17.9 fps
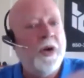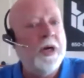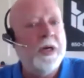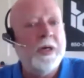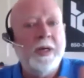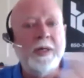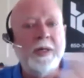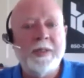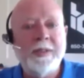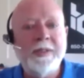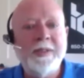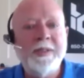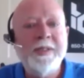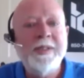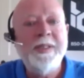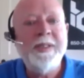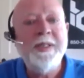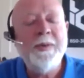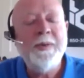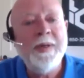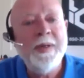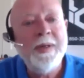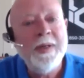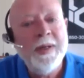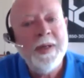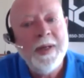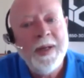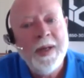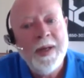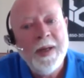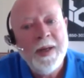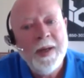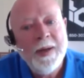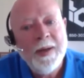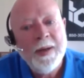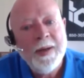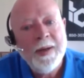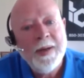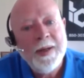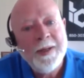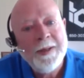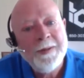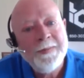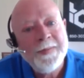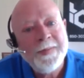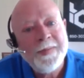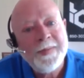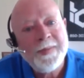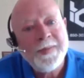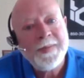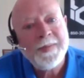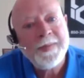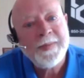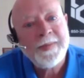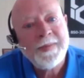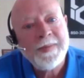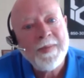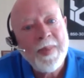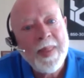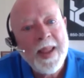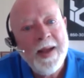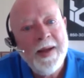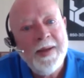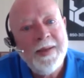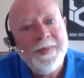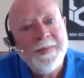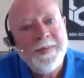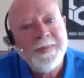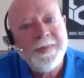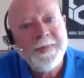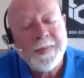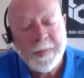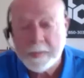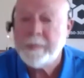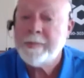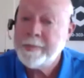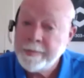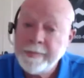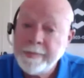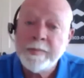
funny though, Bob? I say that it's been absolutely the most intense 2 weeks of